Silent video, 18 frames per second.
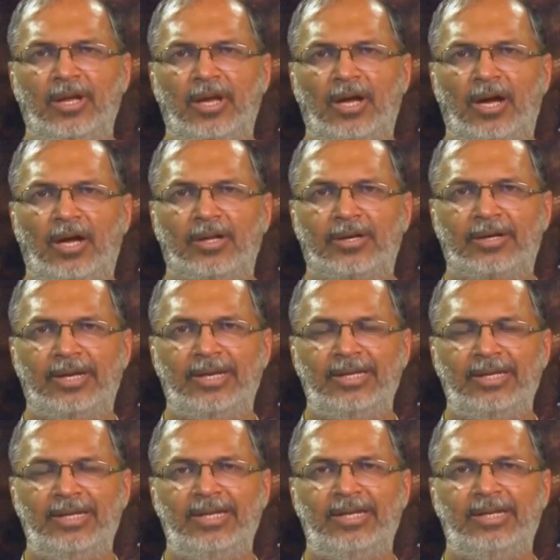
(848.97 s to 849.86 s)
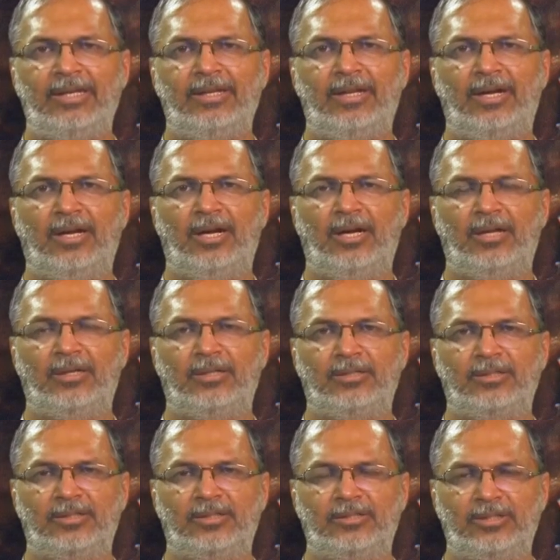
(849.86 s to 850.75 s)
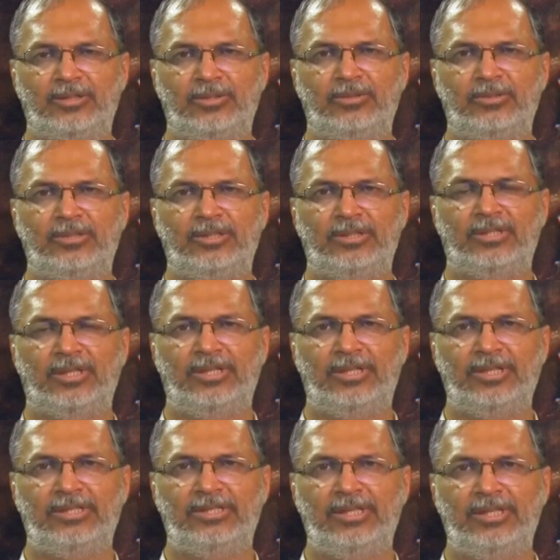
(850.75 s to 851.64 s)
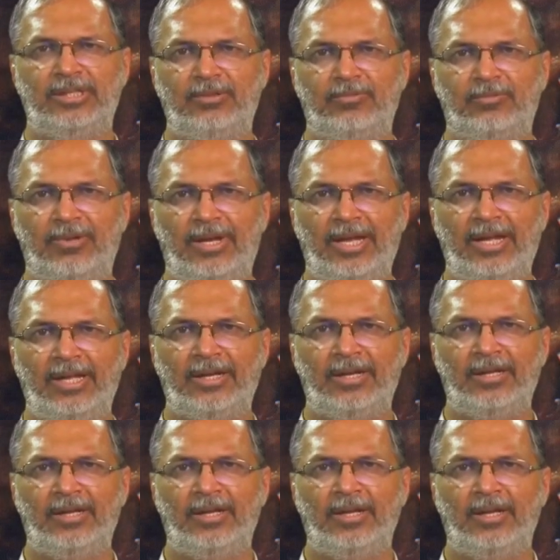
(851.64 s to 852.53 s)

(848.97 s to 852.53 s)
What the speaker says: Rayleigh resolution condition, where